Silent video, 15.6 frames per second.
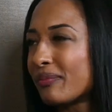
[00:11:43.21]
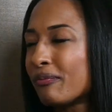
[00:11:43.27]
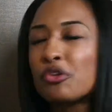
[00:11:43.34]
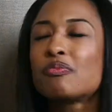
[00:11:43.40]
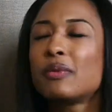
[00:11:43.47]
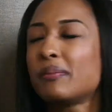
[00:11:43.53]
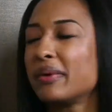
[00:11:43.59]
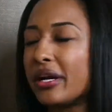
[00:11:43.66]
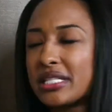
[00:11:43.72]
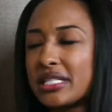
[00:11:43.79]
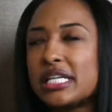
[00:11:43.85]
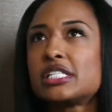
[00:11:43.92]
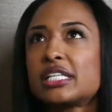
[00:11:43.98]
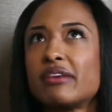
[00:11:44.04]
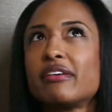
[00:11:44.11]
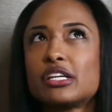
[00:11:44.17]
Both my parents, I
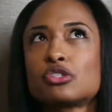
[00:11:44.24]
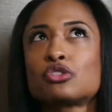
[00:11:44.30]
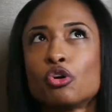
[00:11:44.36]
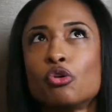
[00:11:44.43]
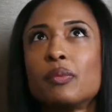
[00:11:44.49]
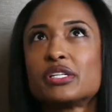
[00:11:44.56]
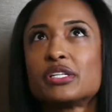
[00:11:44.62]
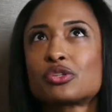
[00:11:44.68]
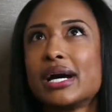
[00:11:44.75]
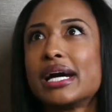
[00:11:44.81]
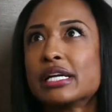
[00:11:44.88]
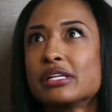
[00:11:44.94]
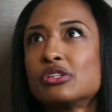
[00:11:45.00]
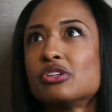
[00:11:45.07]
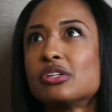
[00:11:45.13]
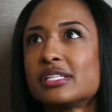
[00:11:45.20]
just had like so much
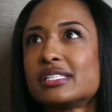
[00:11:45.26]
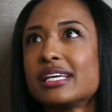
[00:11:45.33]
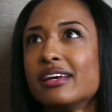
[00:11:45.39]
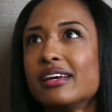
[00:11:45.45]
gratitude, because